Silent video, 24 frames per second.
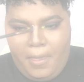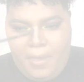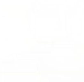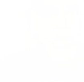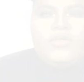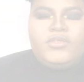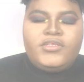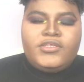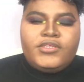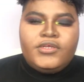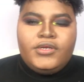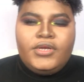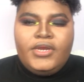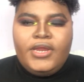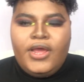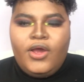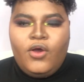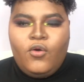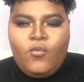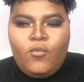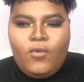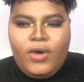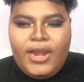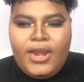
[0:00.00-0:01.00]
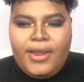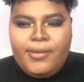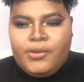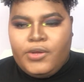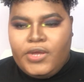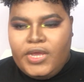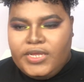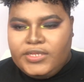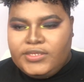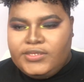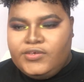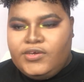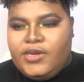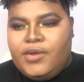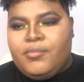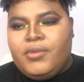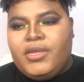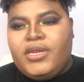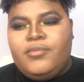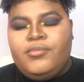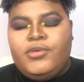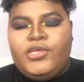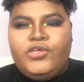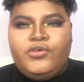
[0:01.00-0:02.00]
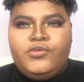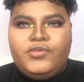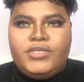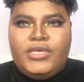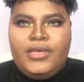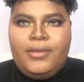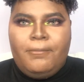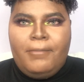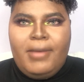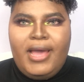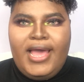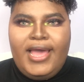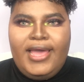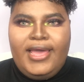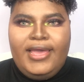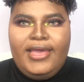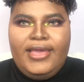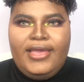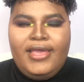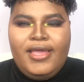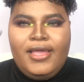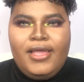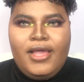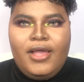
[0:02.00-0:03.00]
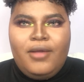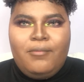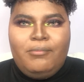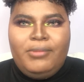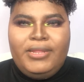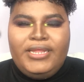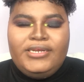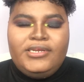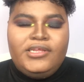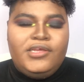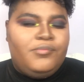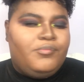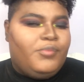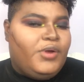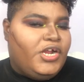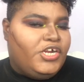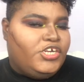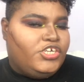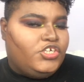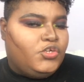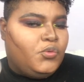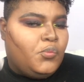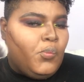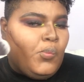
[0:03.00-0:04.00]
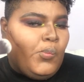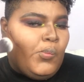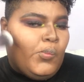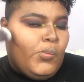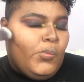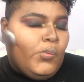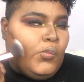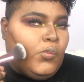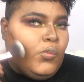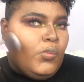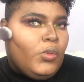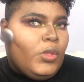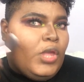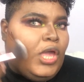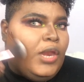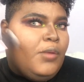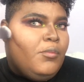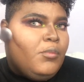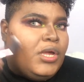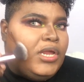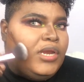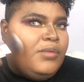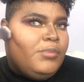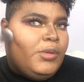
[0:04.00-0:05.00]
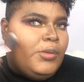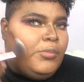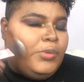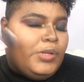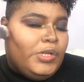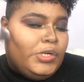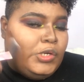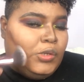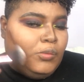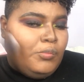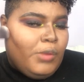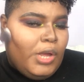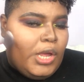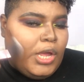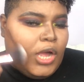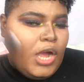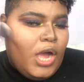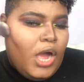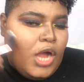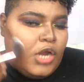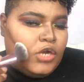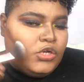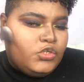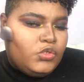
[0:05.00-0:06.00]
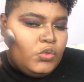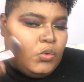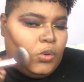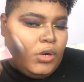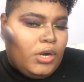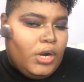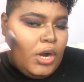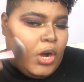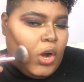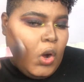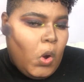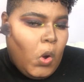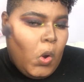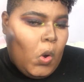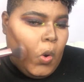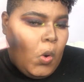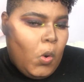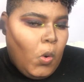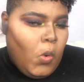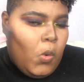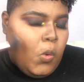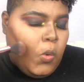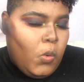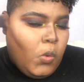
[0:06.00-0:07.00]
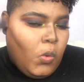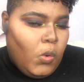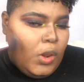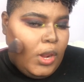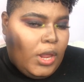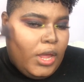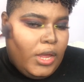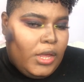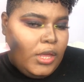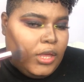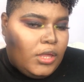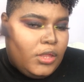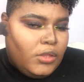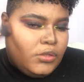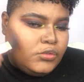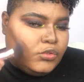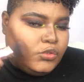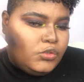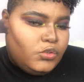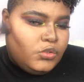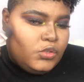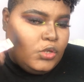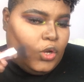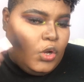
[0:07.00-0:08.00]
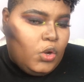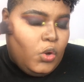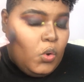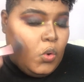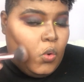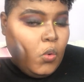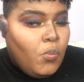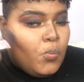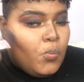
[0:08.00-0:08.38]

So now what I'm going to do, I'm going to be using my blending brush and I'm going to be blending my contour like so.